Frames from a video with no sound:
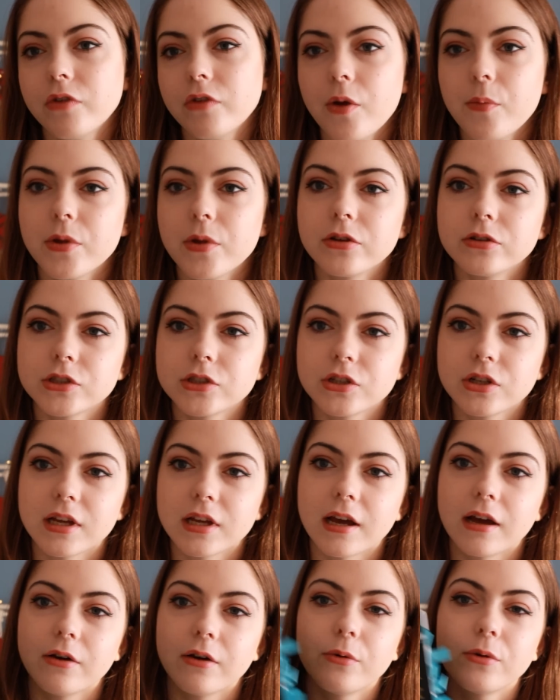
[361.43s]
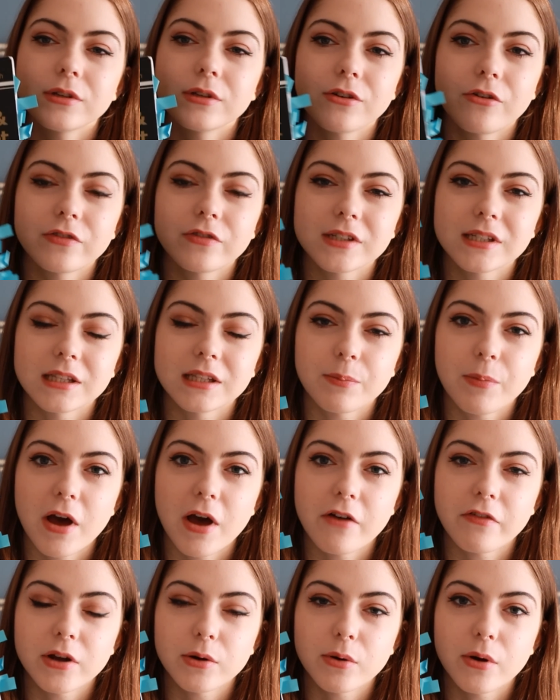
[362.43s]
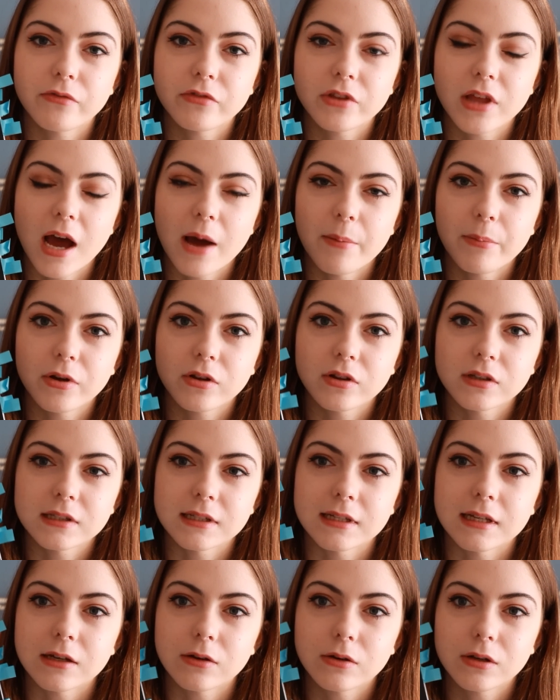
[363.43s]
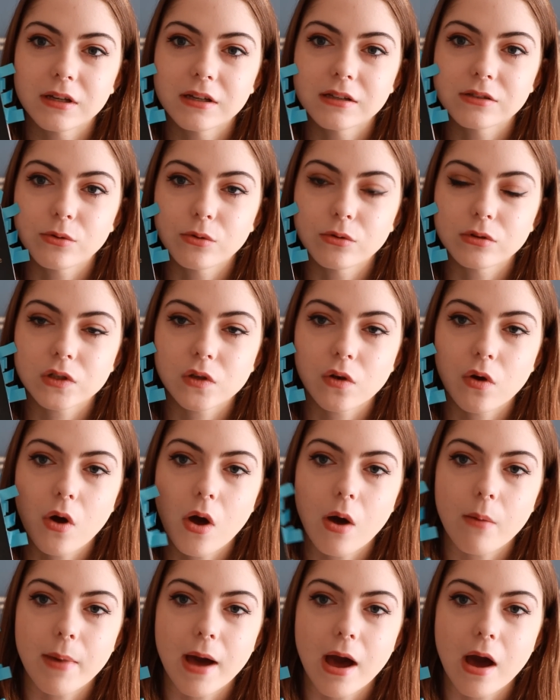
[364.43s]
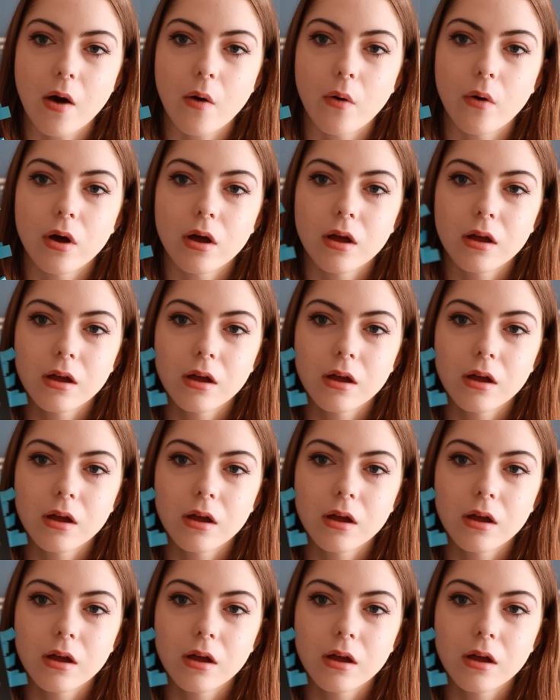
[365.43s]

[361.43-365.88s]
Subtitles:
Romeo and Juliet was obviously the perfect one for that, because it is also about